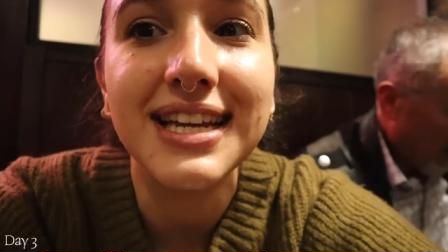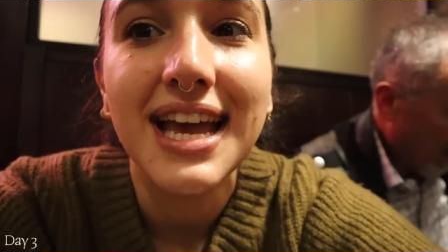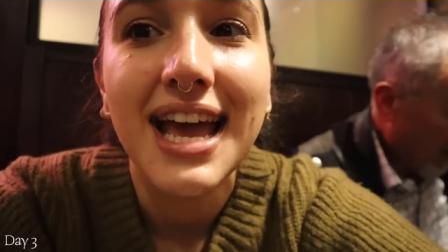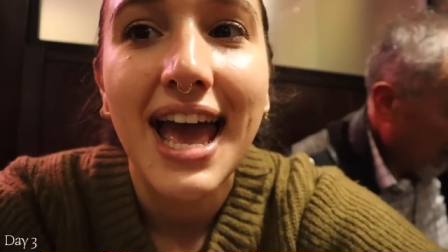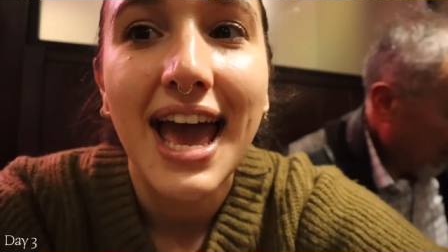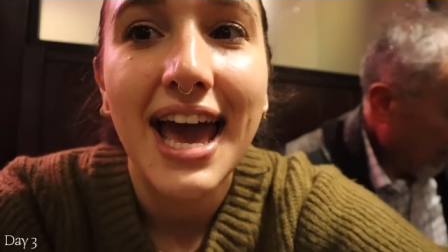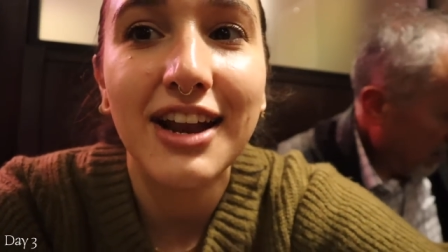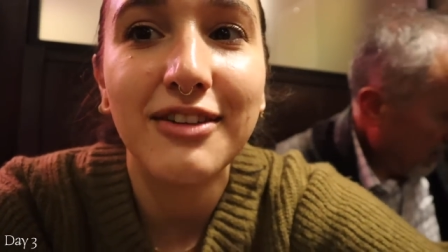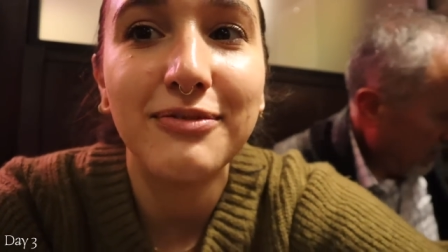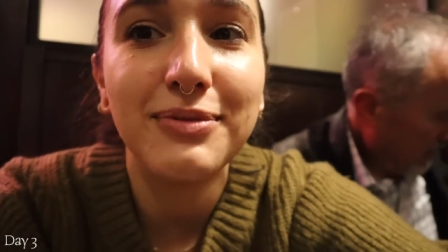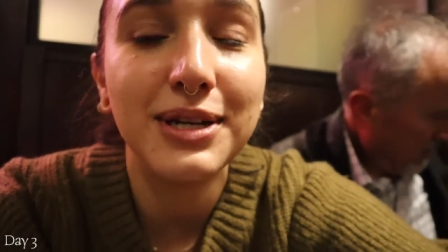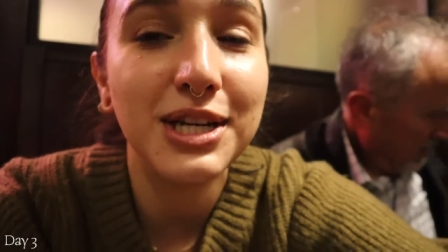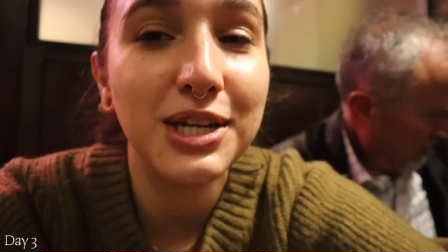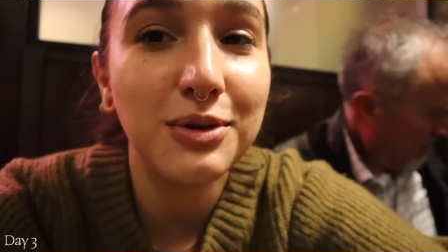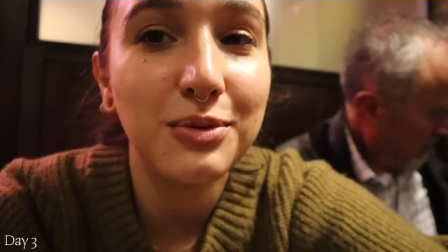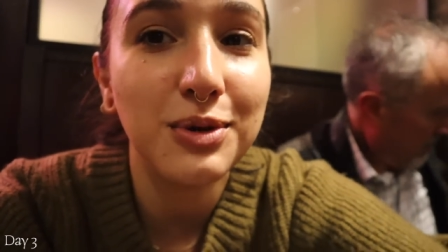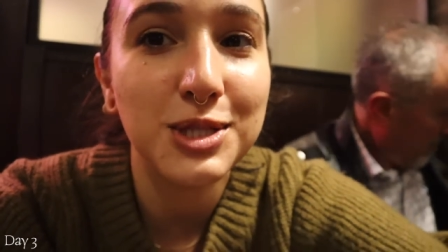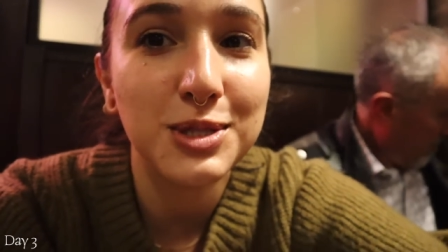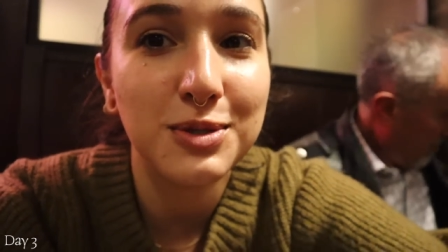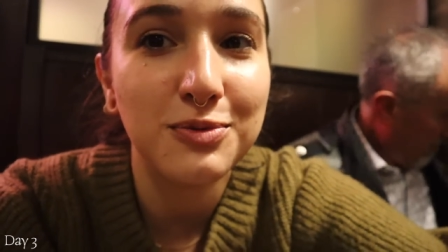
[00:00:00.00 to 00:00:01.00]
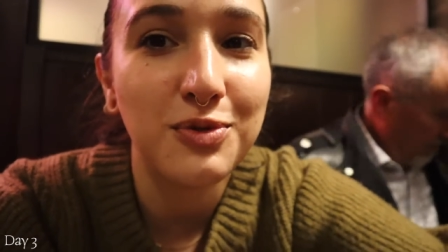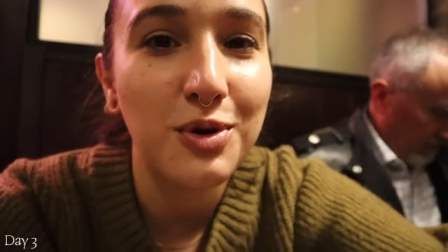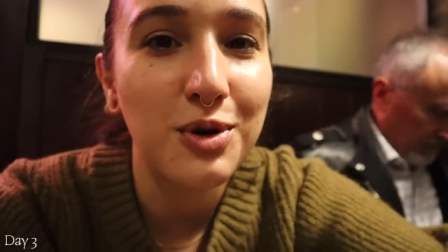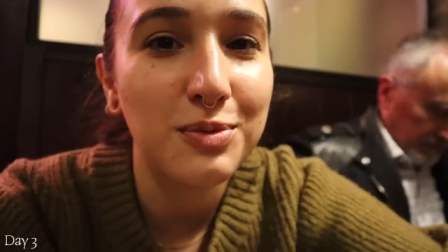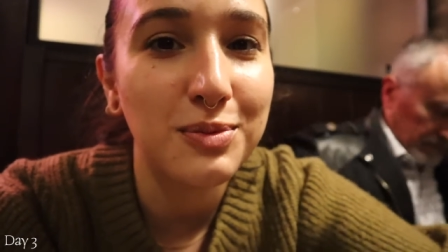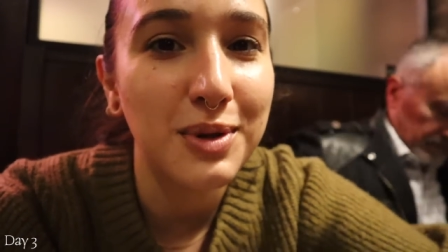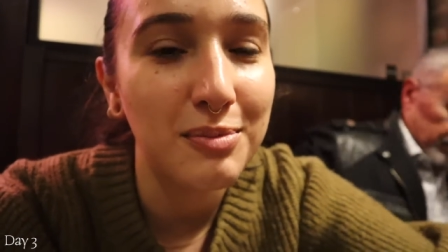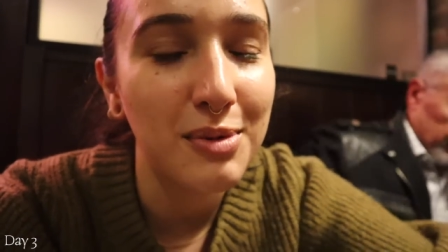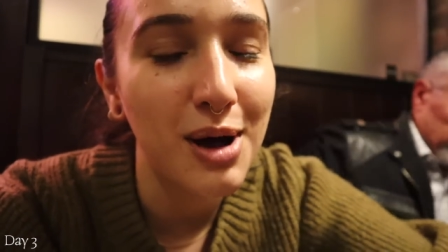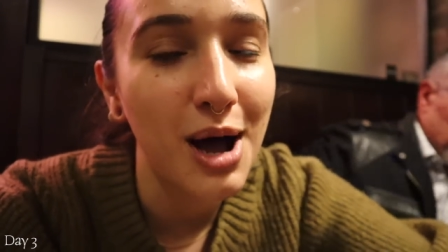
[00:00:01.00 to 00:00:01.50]
And I've been here once before
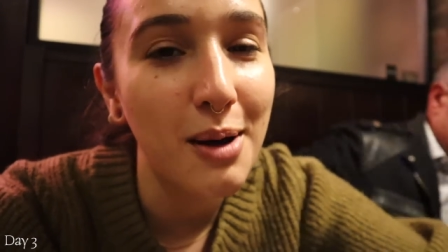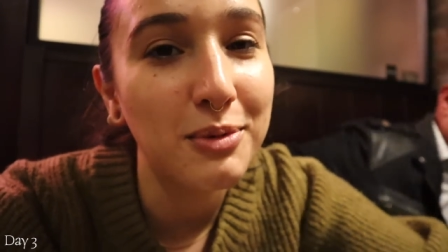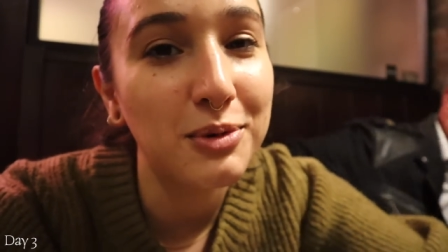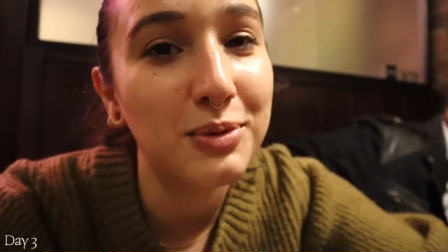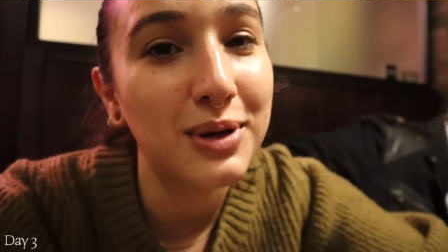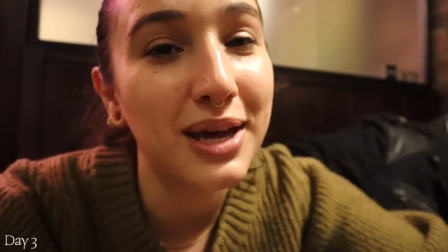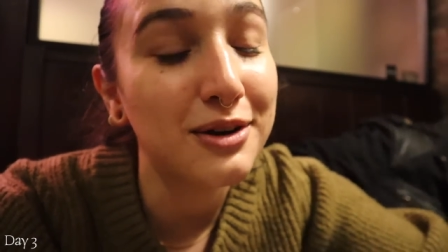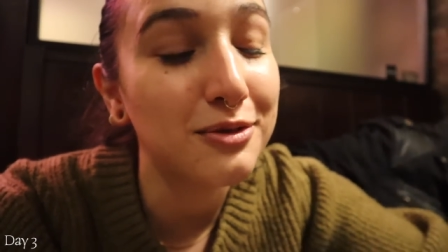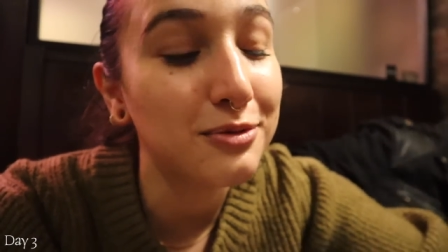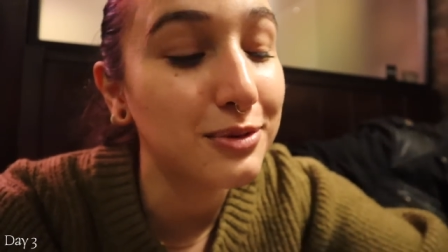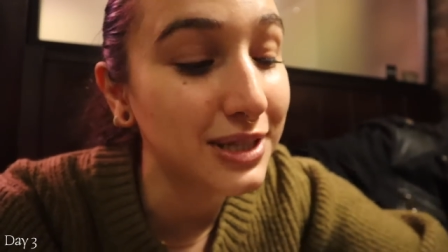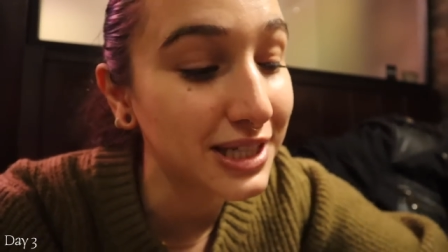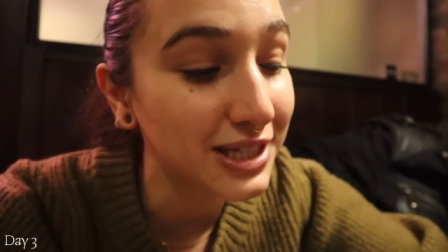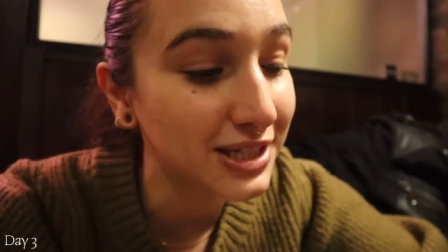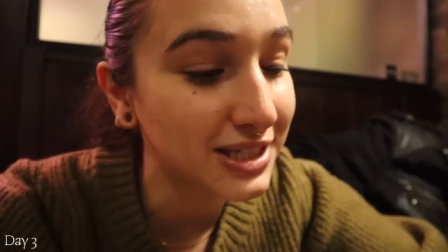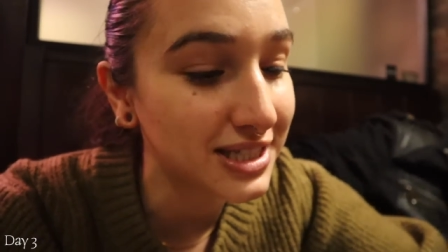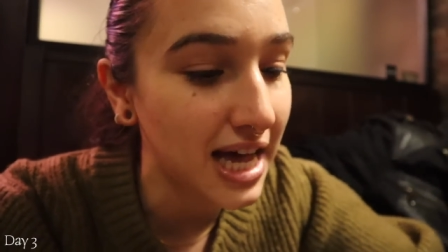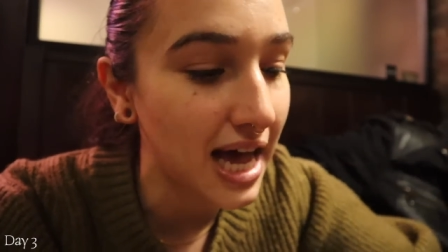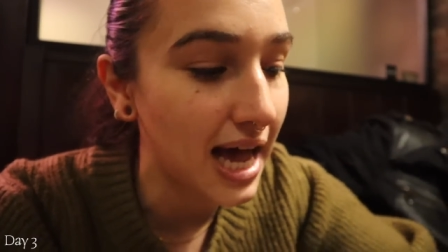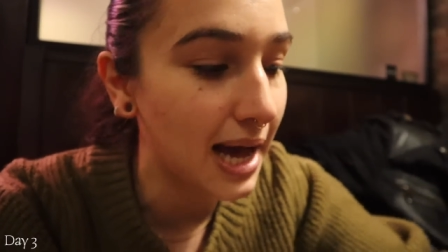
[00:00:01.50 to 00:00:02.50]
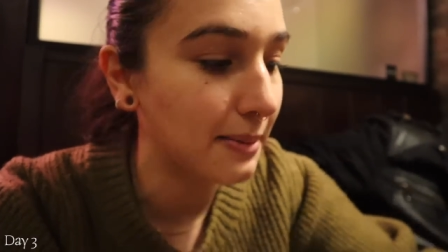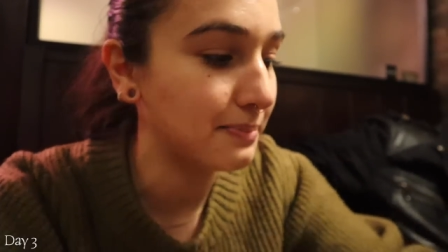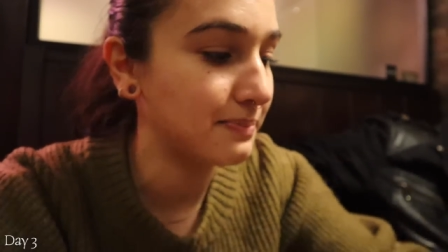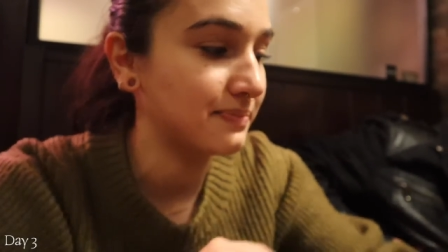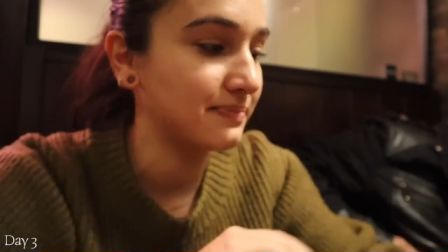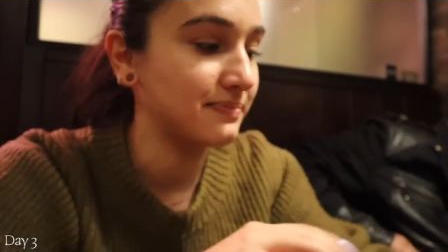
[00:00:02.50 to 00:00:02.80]
with my mom and we had a really good time.